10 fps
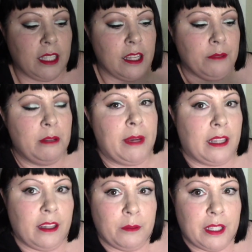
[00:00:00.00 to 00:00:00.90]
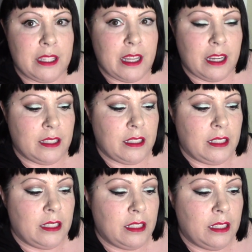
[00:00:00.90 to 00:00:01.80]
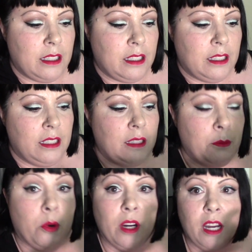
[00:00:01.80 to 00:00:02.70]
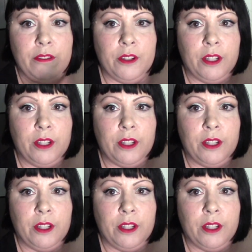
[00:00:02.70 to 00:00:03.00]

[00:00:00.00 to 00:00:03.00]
another one back there. What is that? Pore Gone for